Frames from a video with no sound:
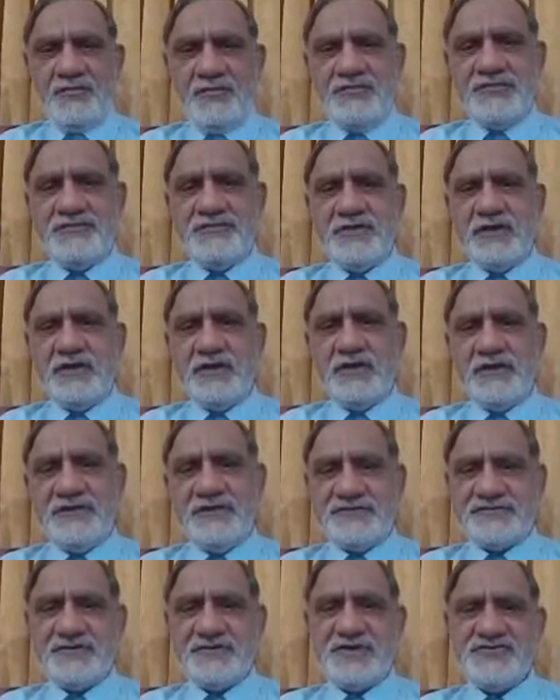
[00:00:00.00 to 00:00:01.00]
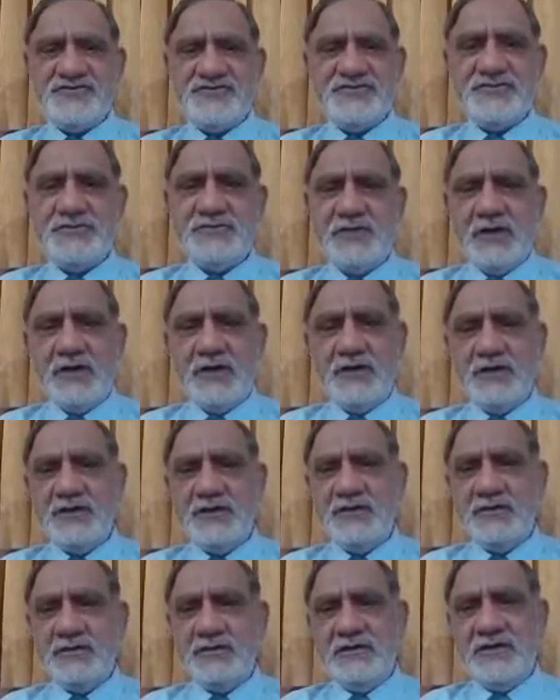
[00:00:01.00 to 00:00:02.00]
with the discussion
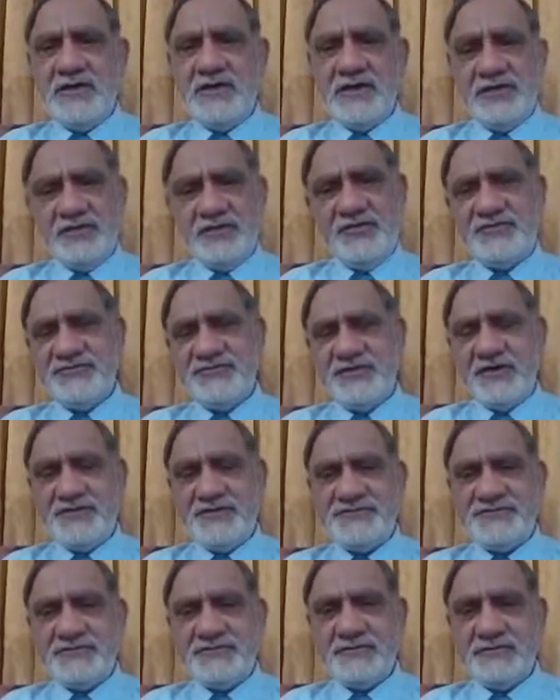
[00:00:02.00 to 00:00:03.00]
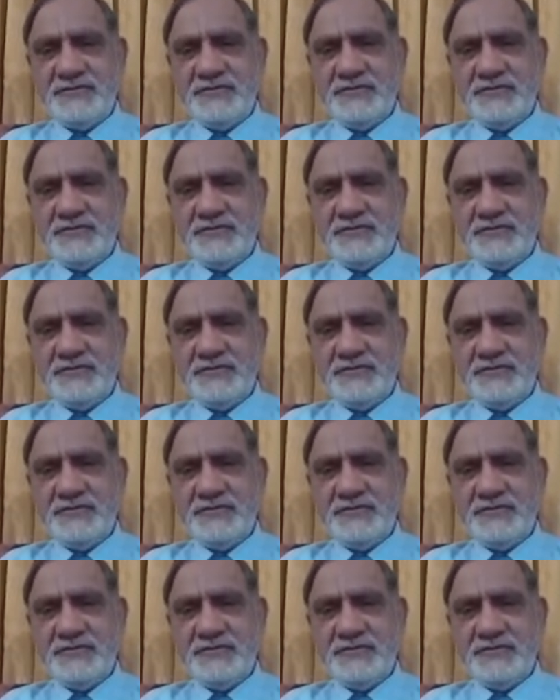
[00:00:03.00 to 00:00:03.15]
on linguistics,